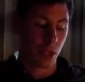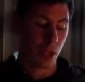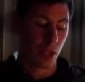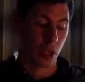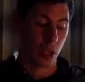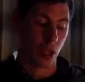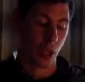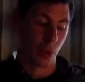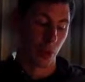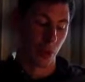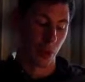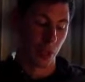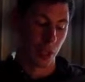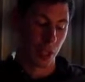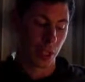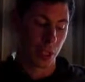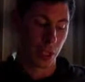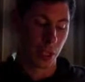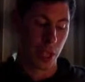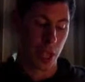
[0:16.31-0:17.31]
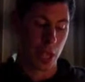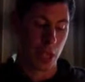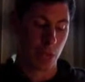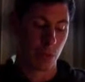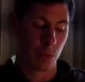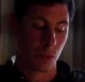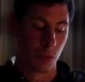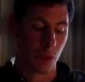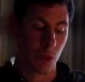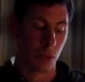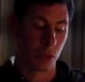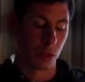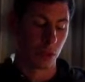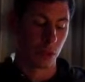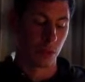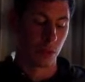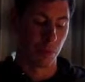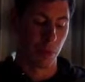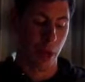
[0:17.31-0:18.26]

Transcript: a British game called